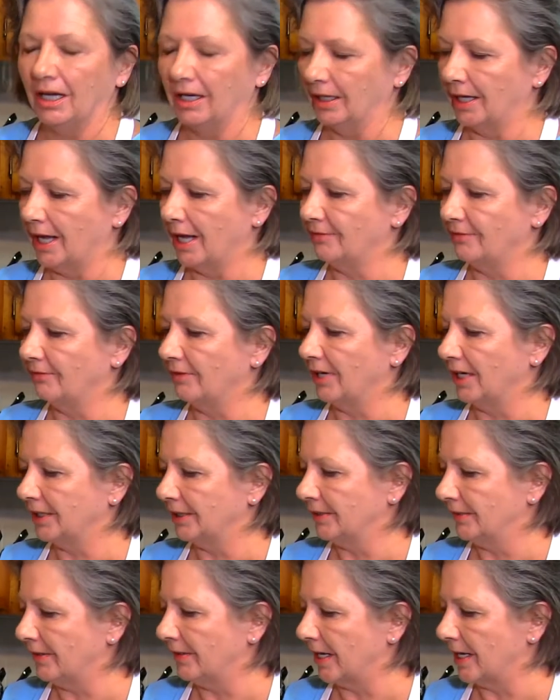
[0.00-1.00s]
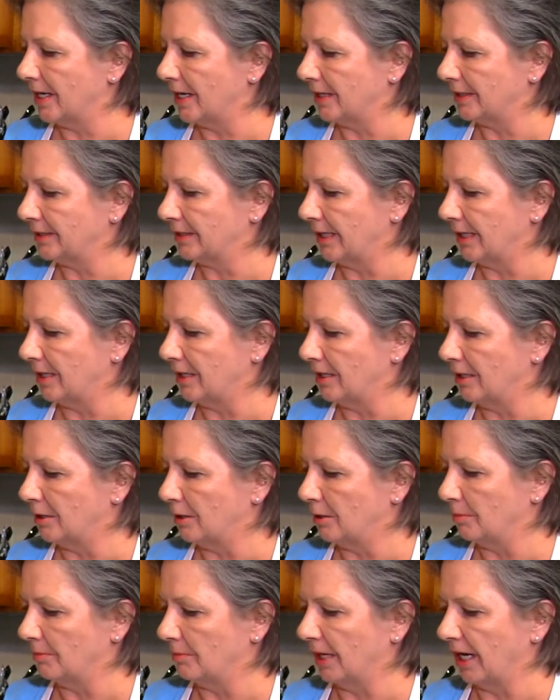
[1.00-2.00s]
I find that
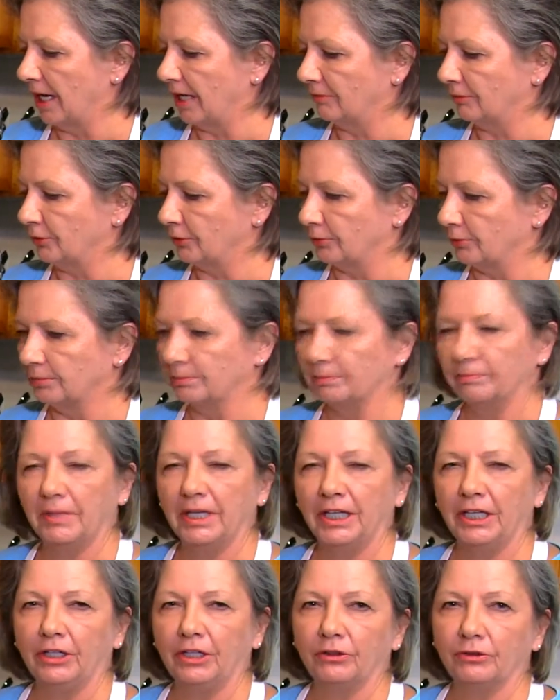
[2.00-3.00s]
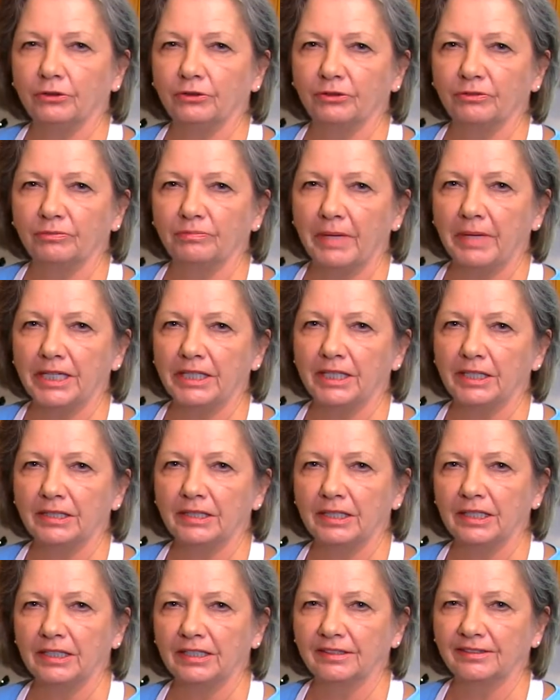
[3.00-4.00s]
after many years of making
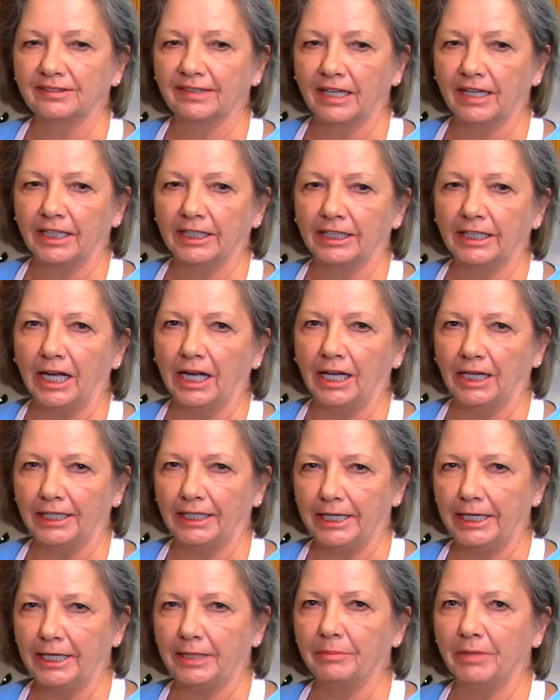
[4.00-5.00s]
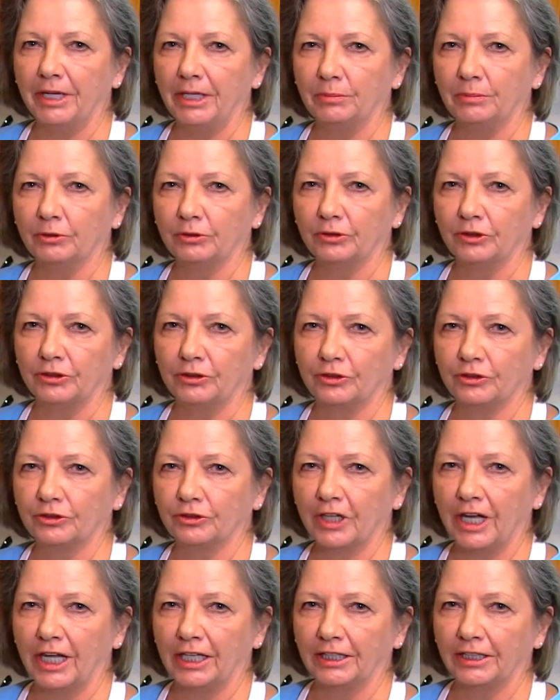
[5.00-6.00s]
things, I am able to just
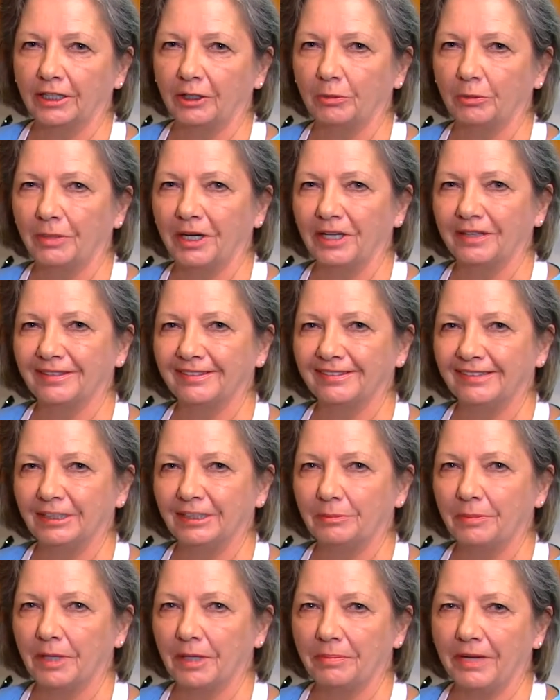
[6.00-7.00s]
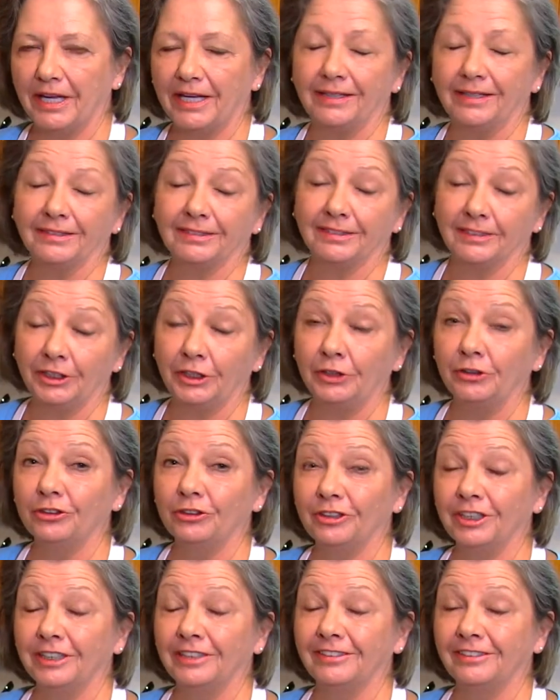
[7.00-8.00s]
kind of go by the seat of my pants, and
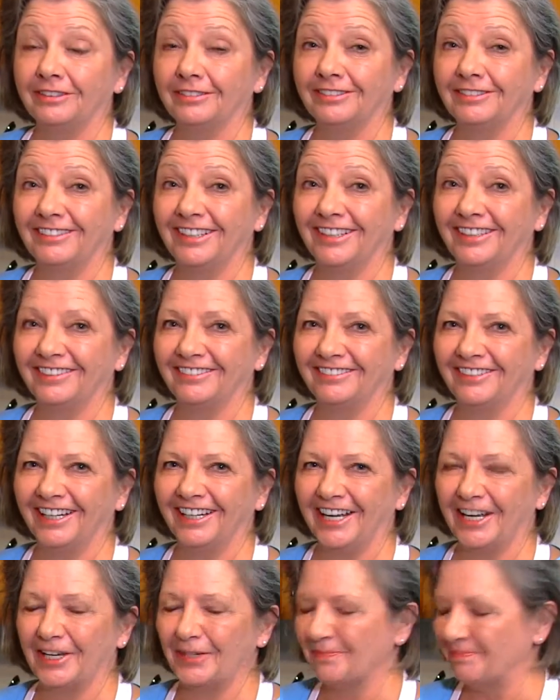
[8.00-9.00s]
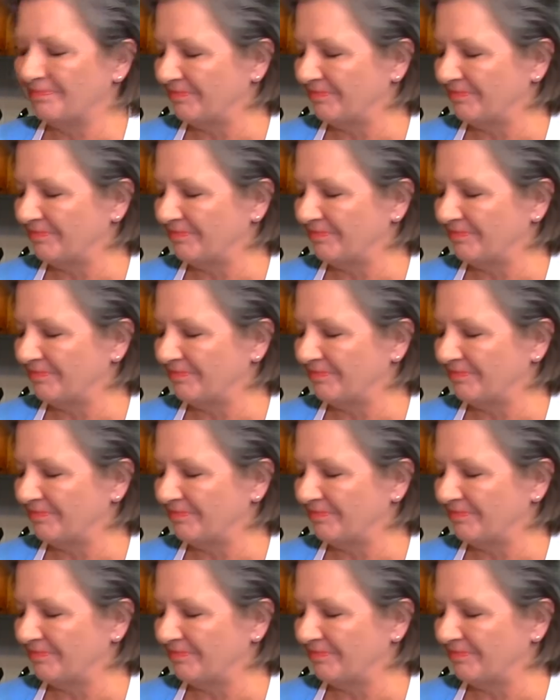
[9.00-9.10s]
usually it turns out okay.